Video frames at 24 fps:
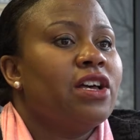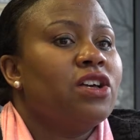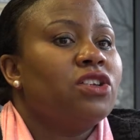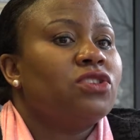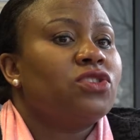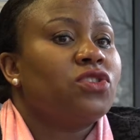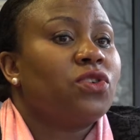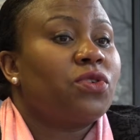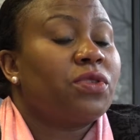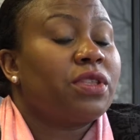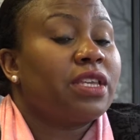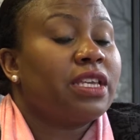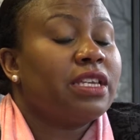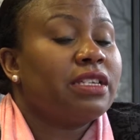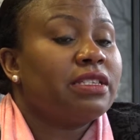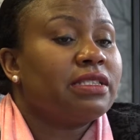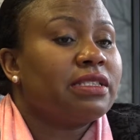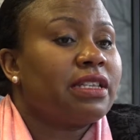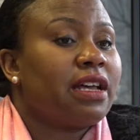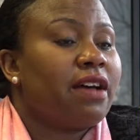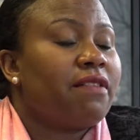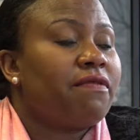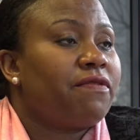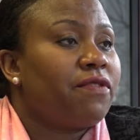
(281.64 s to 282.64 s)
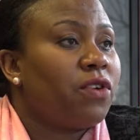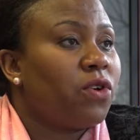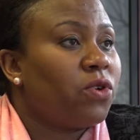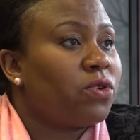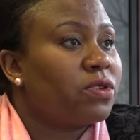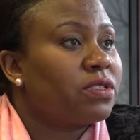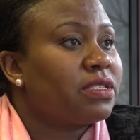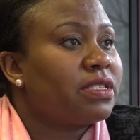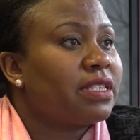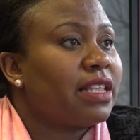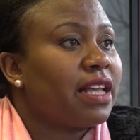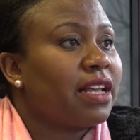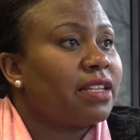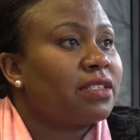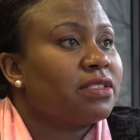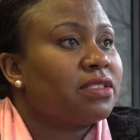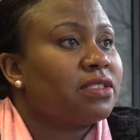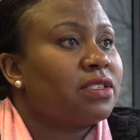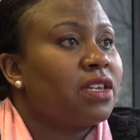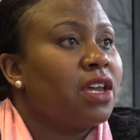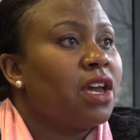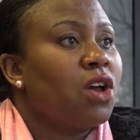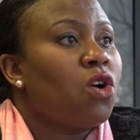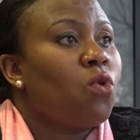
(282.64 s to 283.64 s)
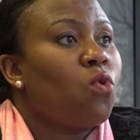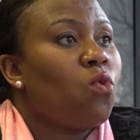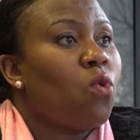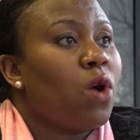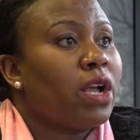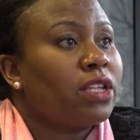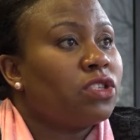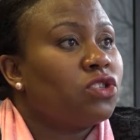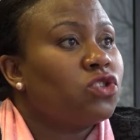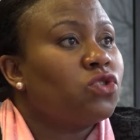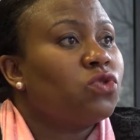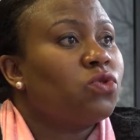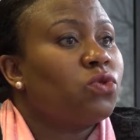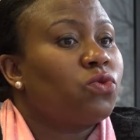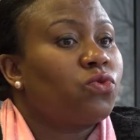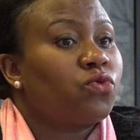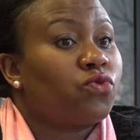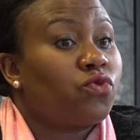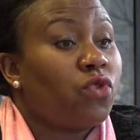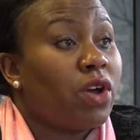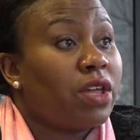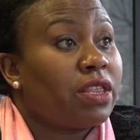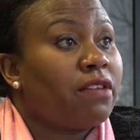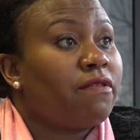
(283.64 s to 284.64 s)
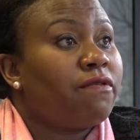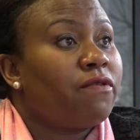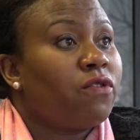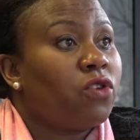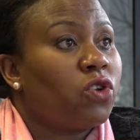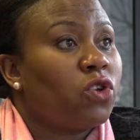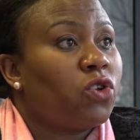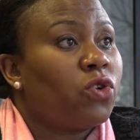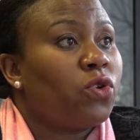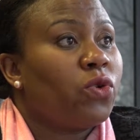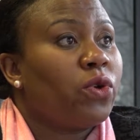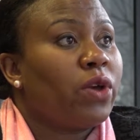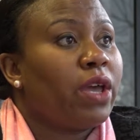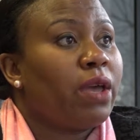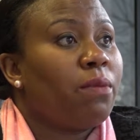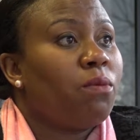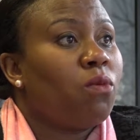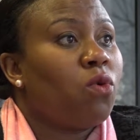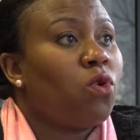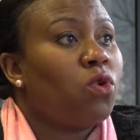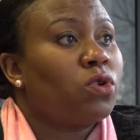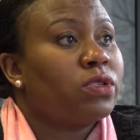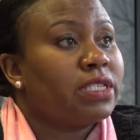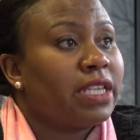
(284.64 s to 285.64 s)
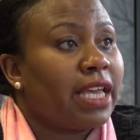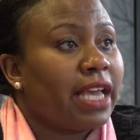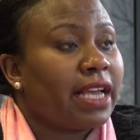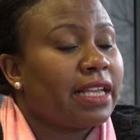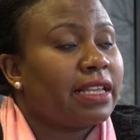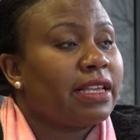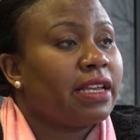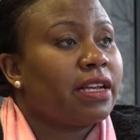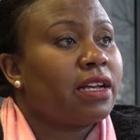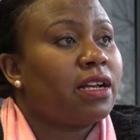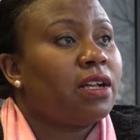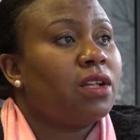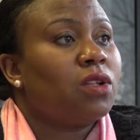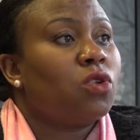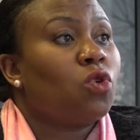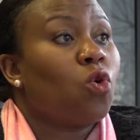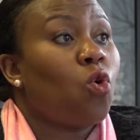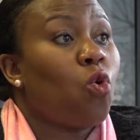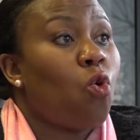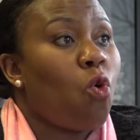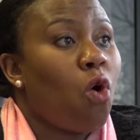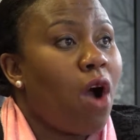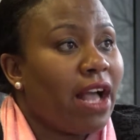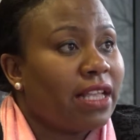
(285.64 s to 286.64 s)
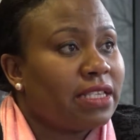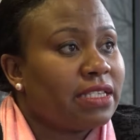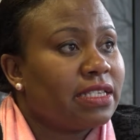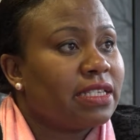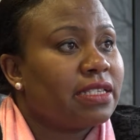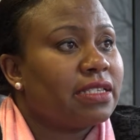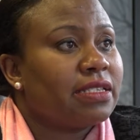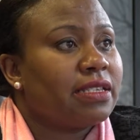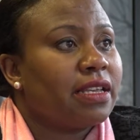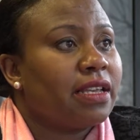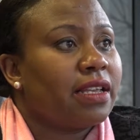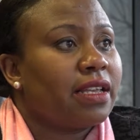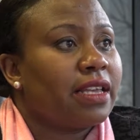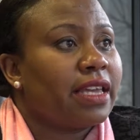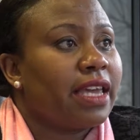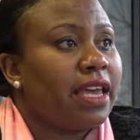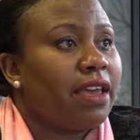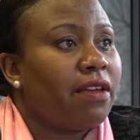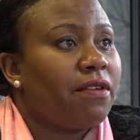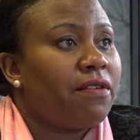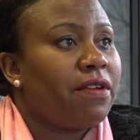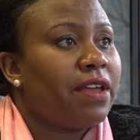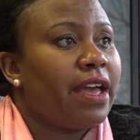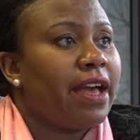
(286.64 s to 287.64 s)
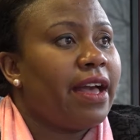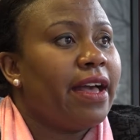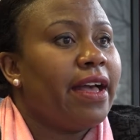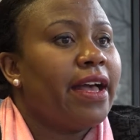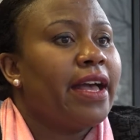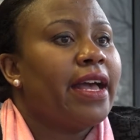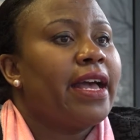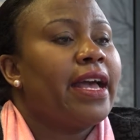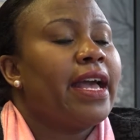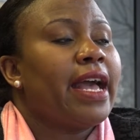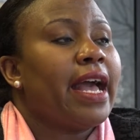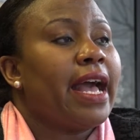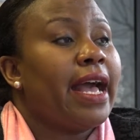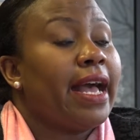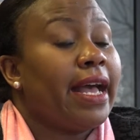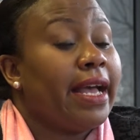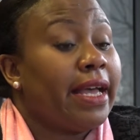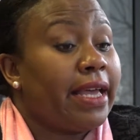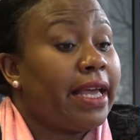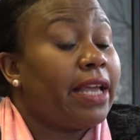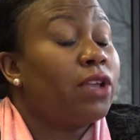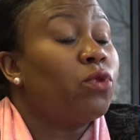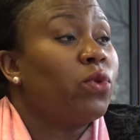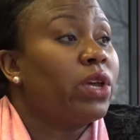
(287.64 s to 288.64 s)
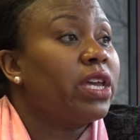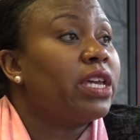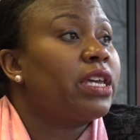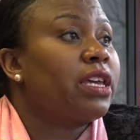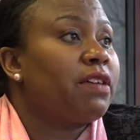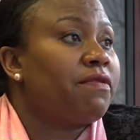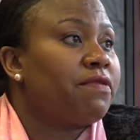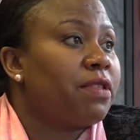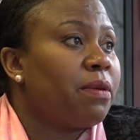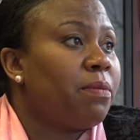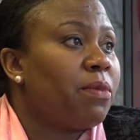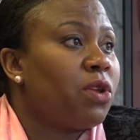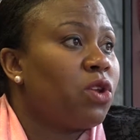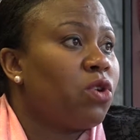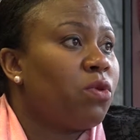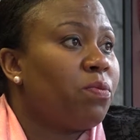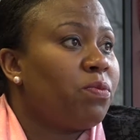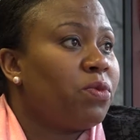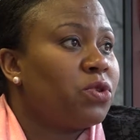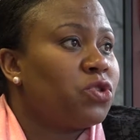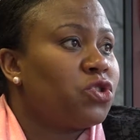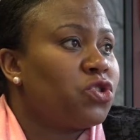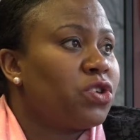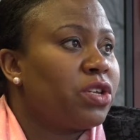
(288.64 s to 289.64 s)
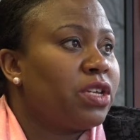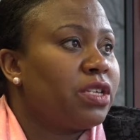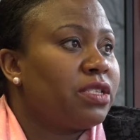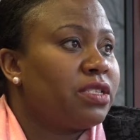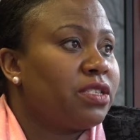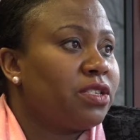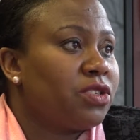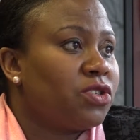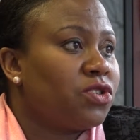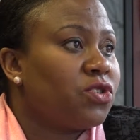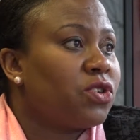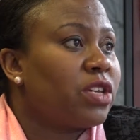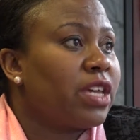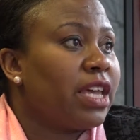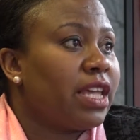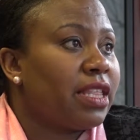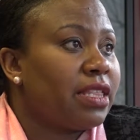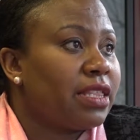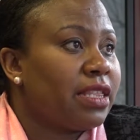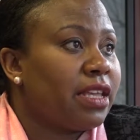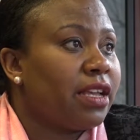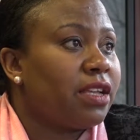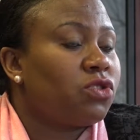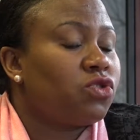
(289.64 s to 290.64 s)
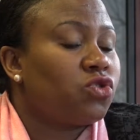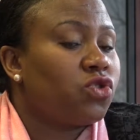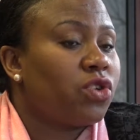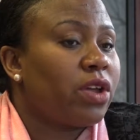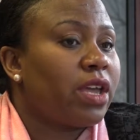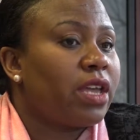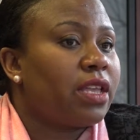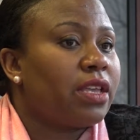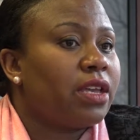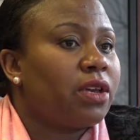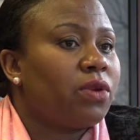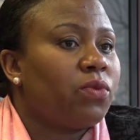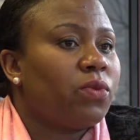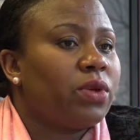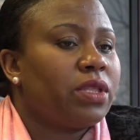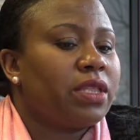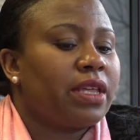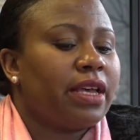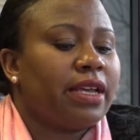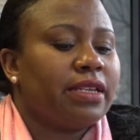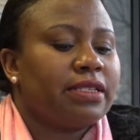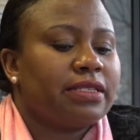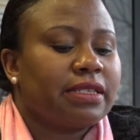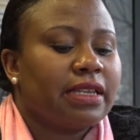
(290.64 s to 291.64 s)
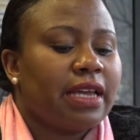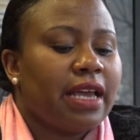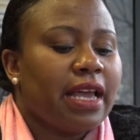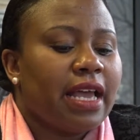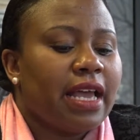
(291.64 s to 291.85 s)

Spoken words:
So these are folks that want to rather follow a more technical or artisan career, and we give them an opportunity opportunity to get that training with us.